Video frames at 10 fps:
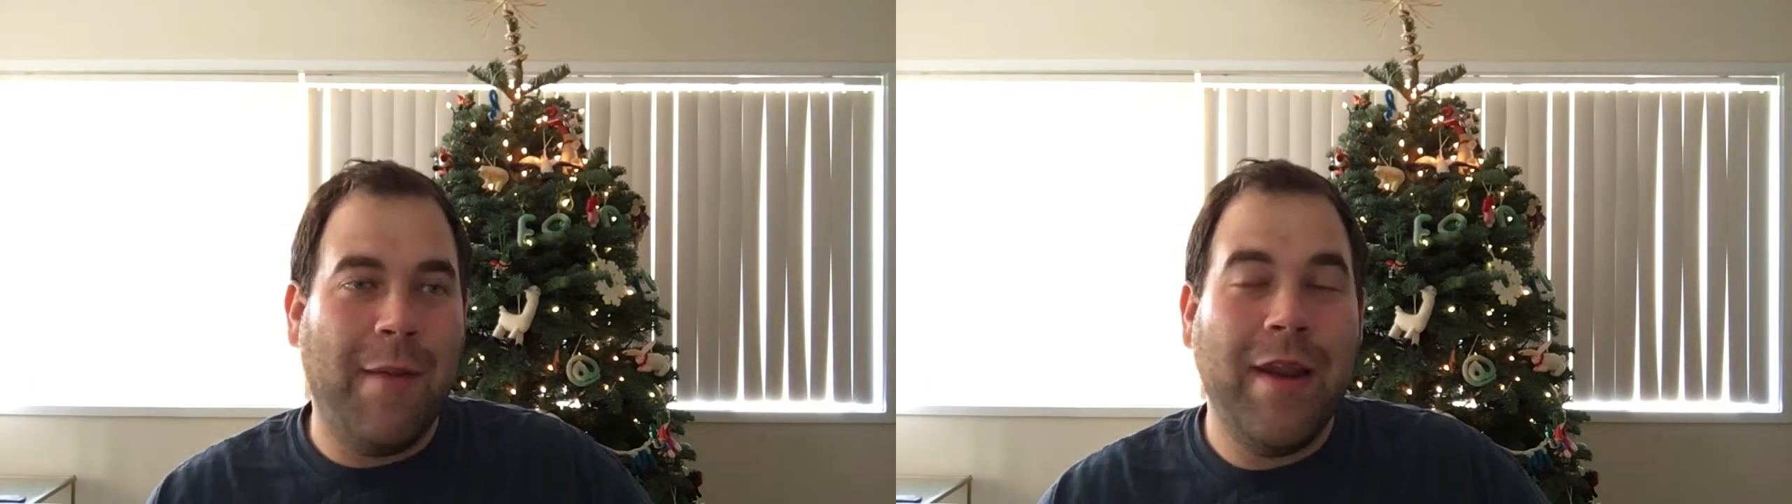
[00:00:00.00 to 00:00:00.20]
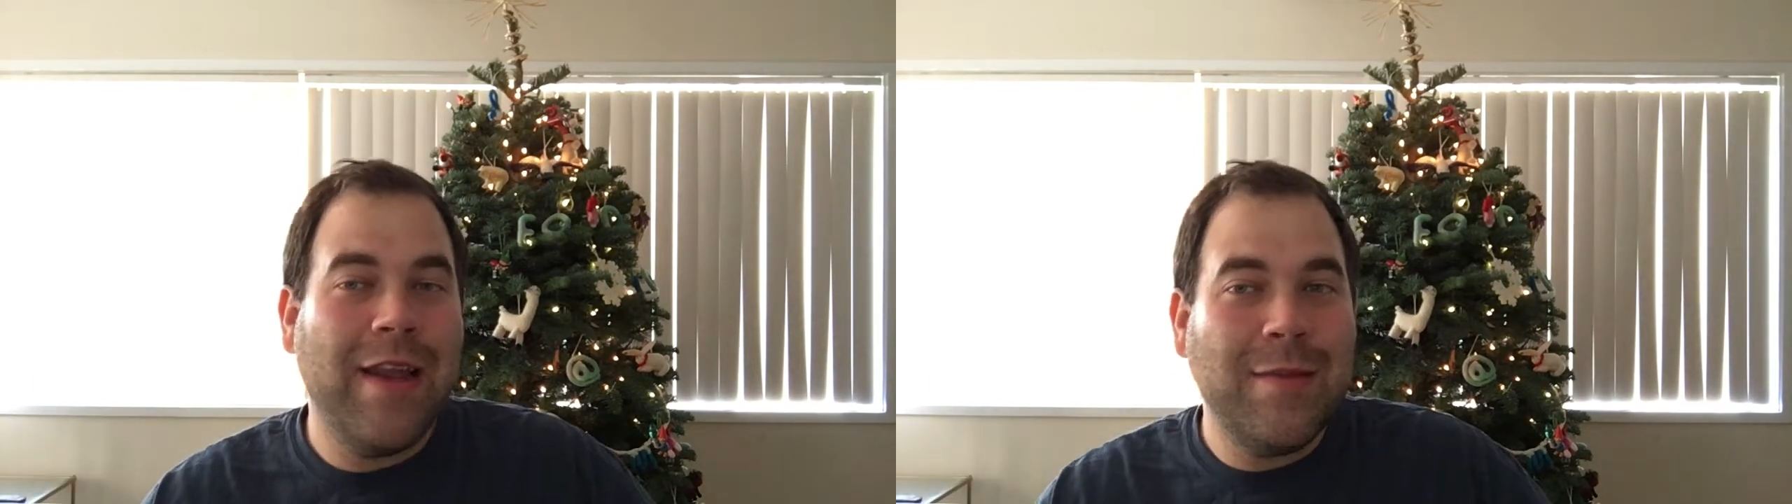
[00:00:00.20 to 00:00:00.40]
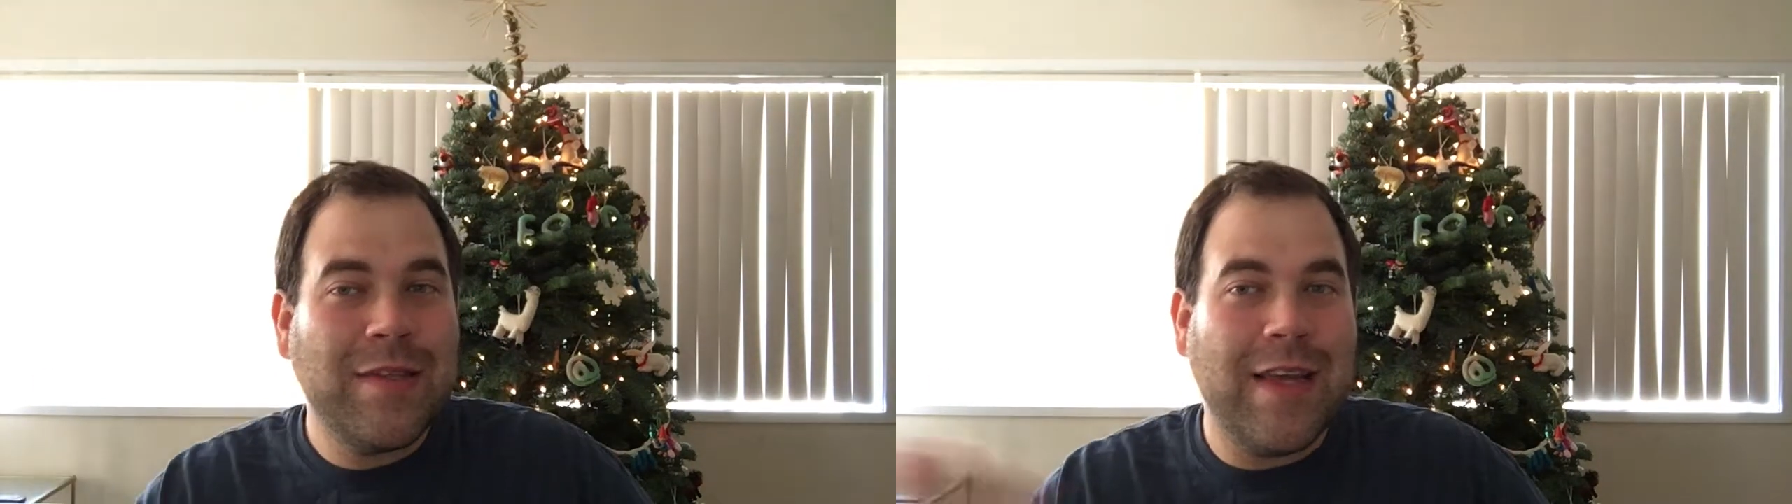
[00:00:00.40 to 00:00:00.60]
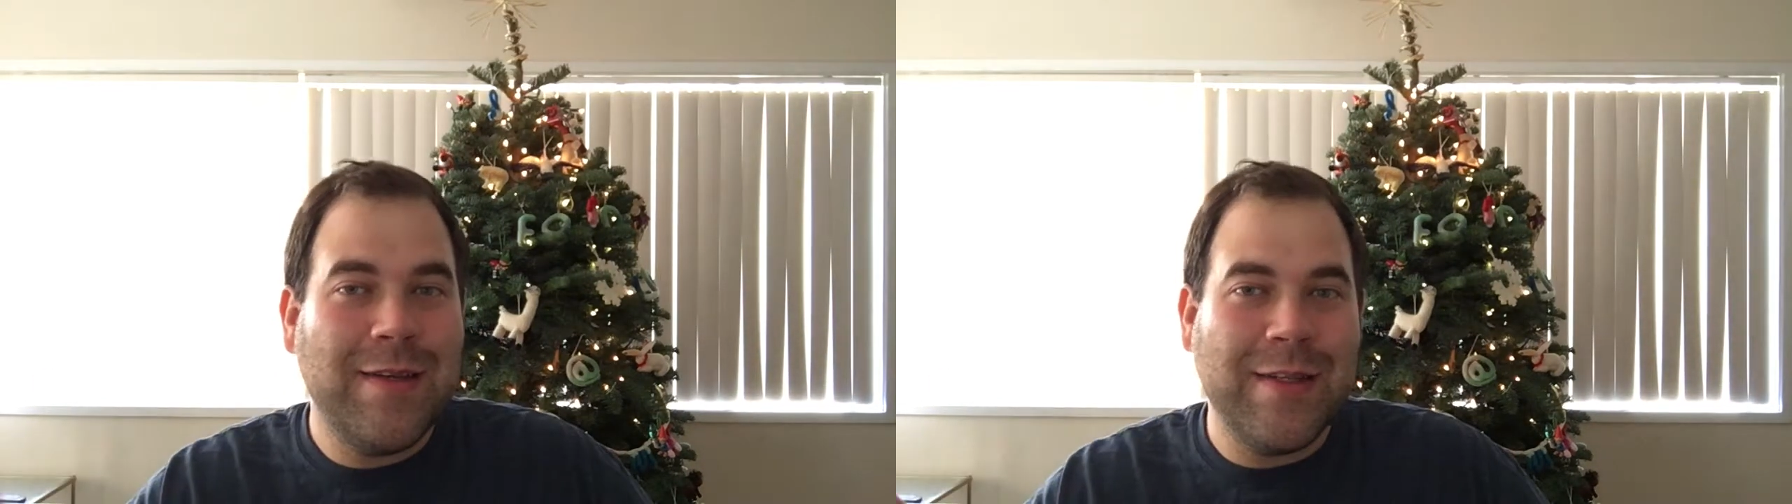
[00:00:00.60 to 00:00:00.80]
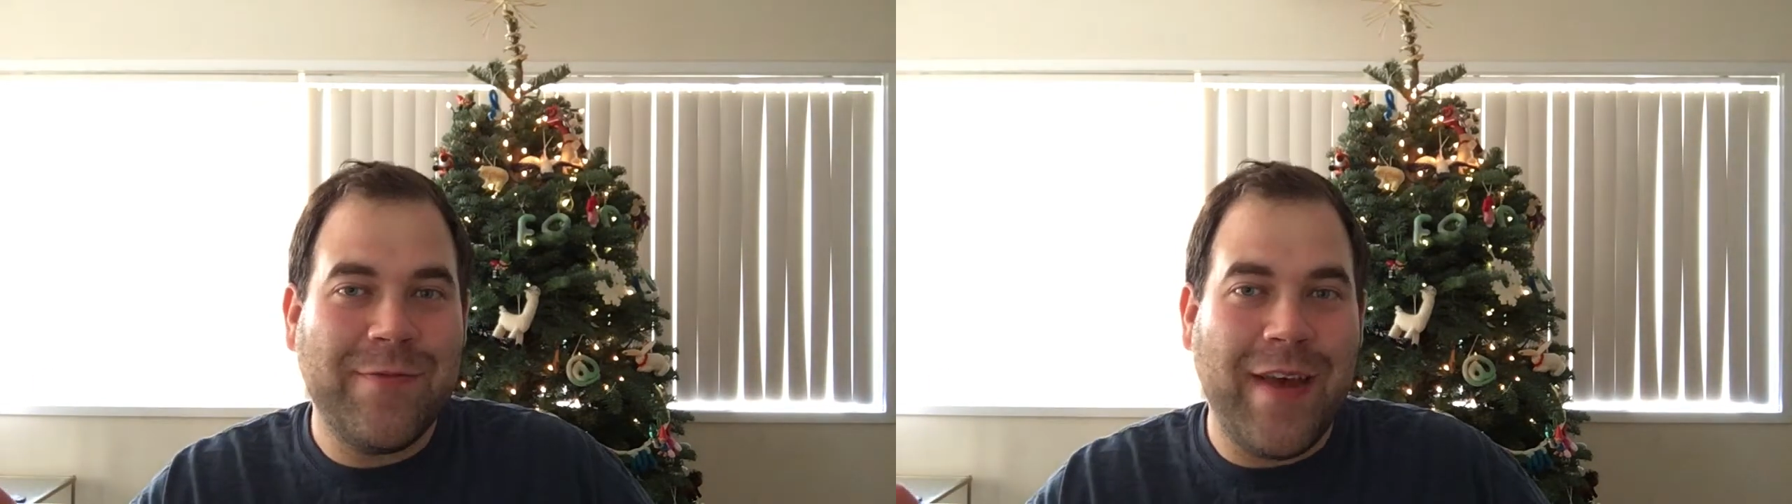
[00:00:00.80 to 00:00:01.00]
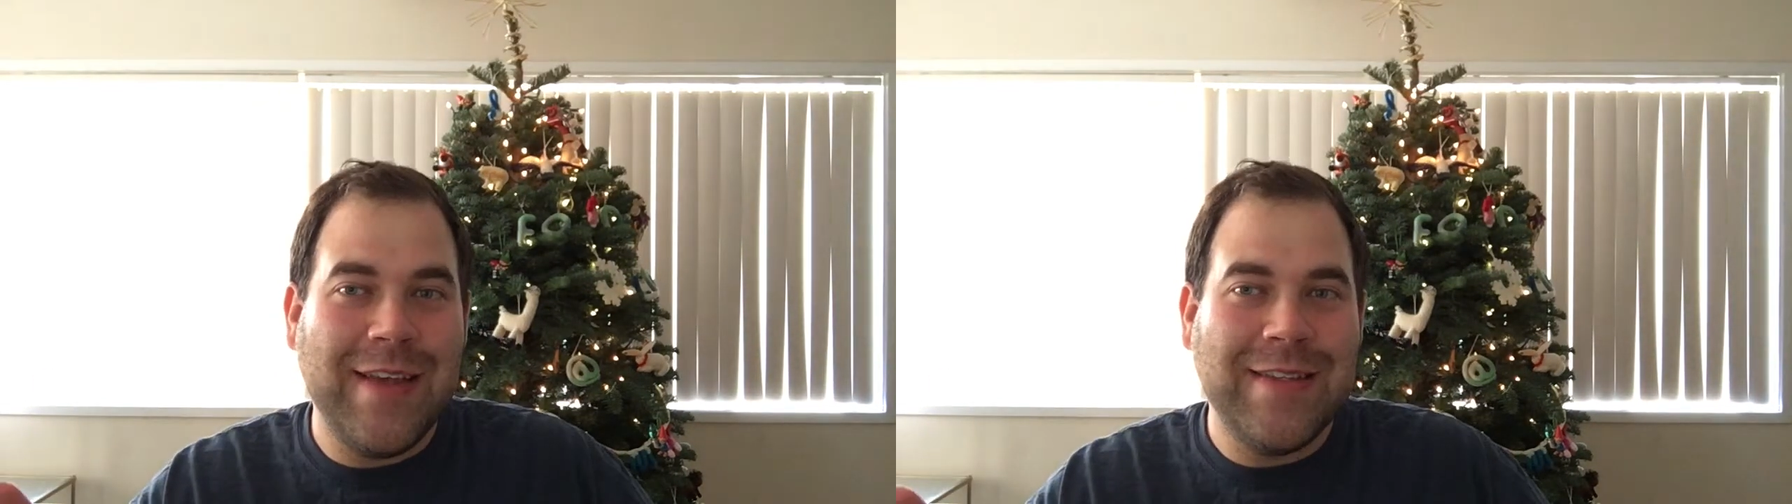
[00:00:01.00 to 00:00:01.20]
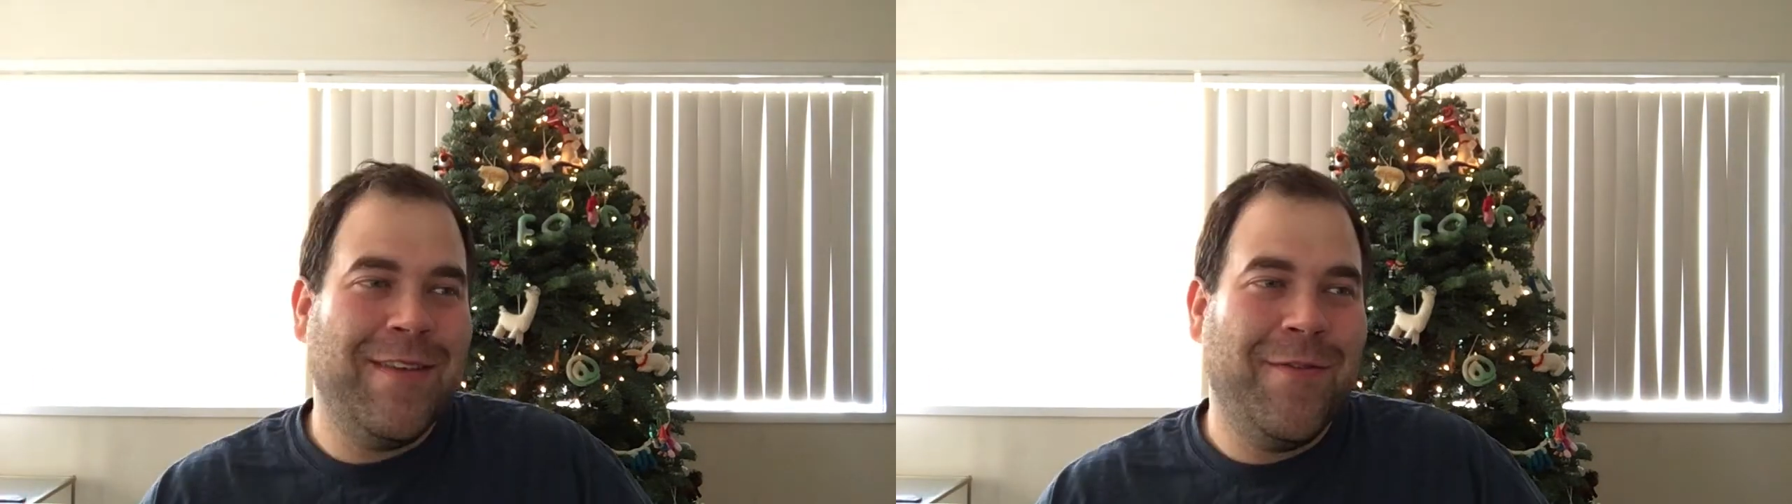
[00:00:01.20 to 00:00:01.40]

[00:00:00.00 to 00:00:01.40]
I mean, he doesn't even say it to his face.